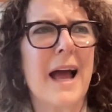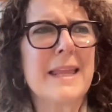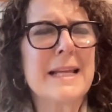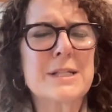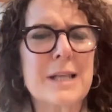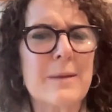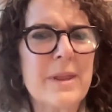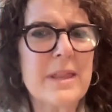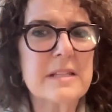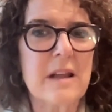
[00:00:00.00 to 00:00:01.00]
I think some of
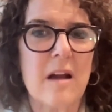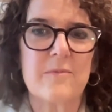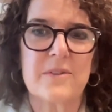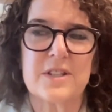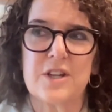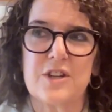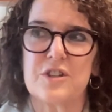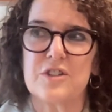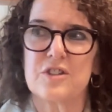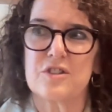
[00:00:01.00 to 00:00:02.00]
this
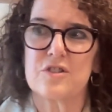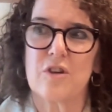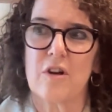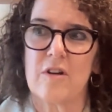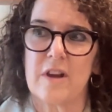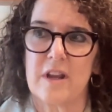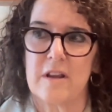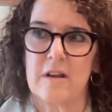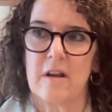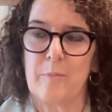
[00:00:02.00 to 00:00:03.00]
conversation
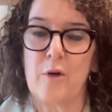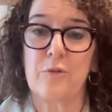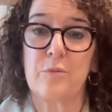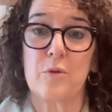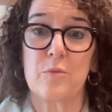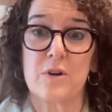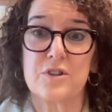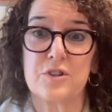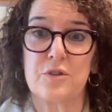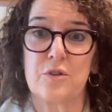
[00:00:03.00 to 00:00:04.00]
started post-World War
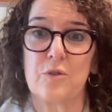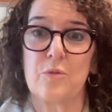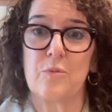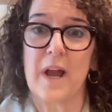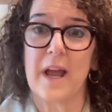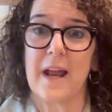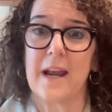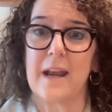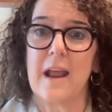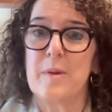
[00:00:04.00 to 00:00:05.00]
II
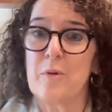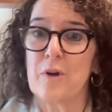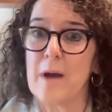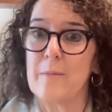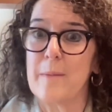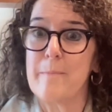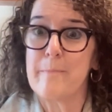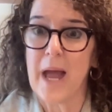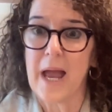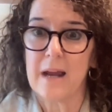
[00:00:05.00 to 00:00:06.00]
when people were coming
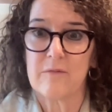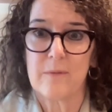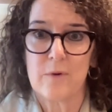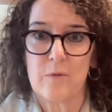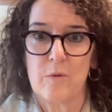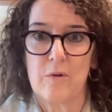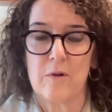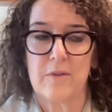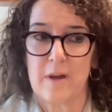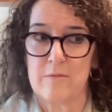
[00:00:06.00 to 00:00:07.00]
back from the
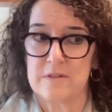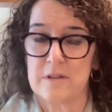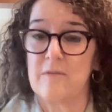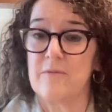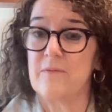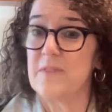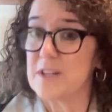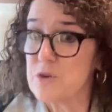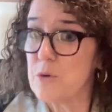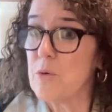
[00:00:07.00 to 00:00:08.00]
war. That was a
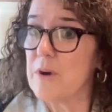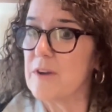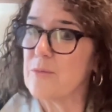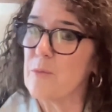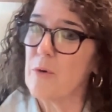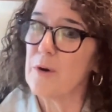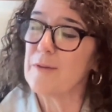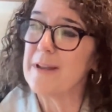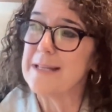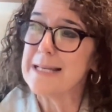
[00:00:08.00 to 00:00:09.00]
victorious war.
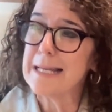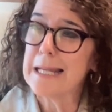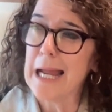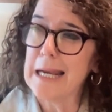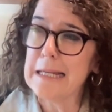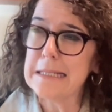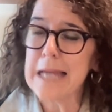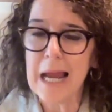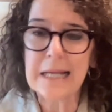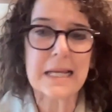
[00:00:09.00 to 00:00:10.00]
And kind of
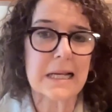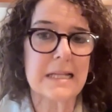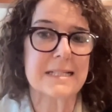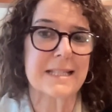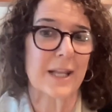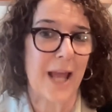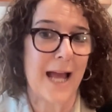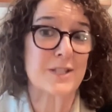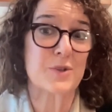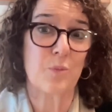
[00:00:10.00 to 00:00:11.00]
technically, it's the
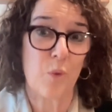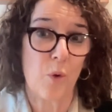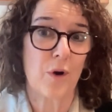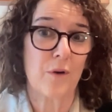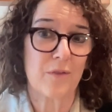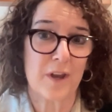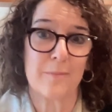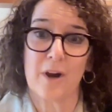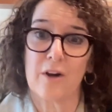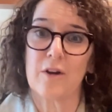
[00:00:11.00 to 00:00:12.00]
last war that
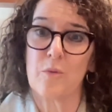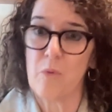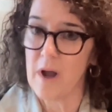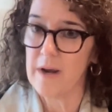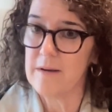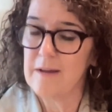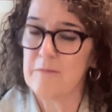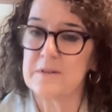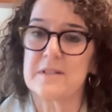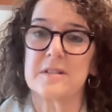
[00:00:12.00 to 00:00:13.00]
America won. It
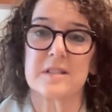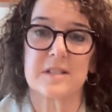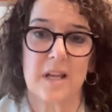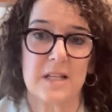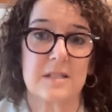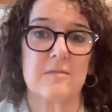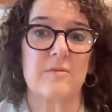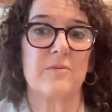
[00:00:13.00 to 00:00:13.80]
was a decisive